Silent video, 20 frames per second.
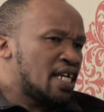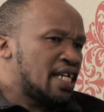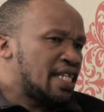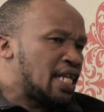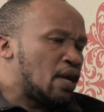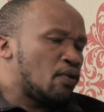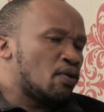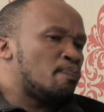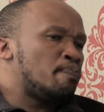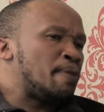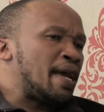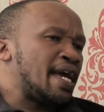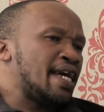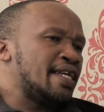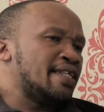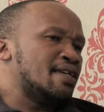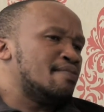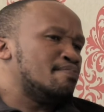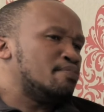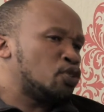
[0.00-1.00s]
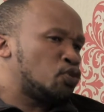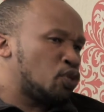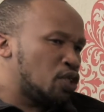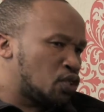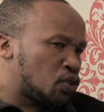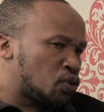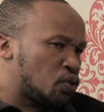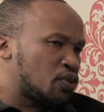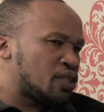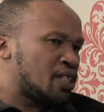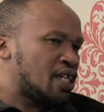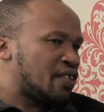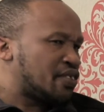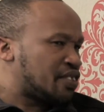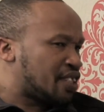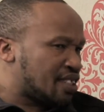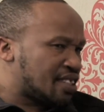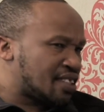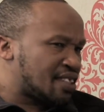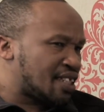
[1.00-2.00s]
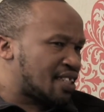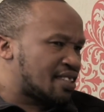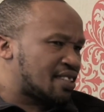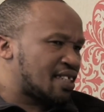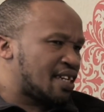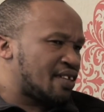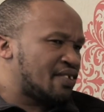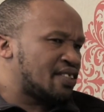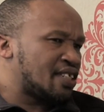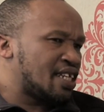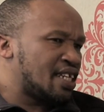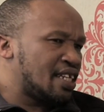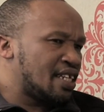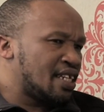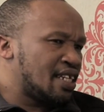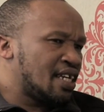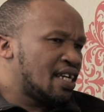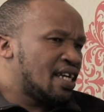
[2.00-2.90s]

they will pay them between 2,000 and 6,000,